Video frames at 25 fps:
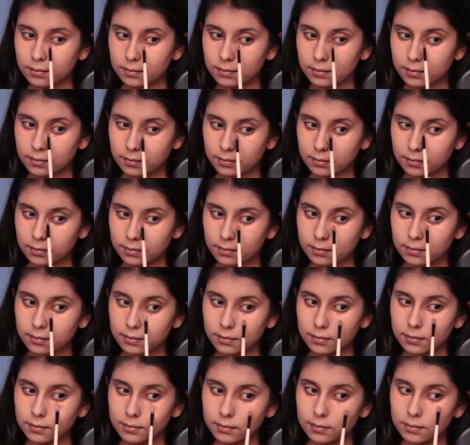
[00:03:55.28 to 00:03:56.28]
under
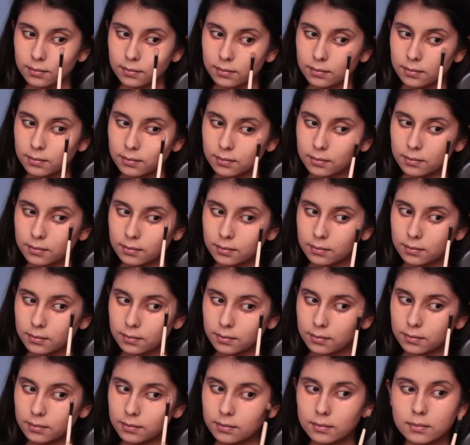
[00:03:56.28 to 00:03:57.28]
my eyes,
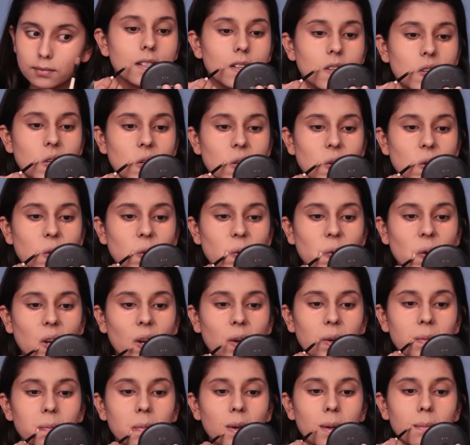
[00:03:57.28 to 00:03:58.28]

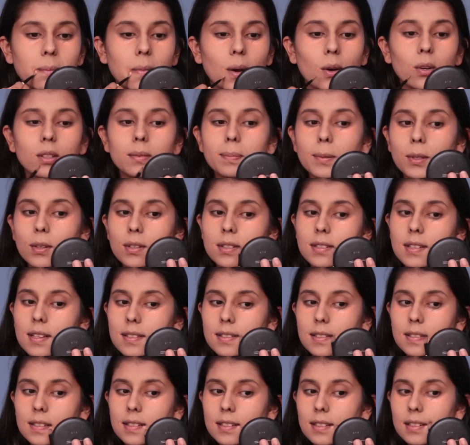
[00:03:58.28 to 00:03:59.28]
around my mouth, because
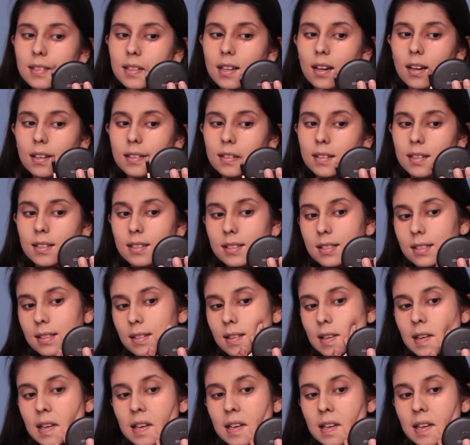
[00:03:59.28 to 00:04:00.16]
there's a little darkness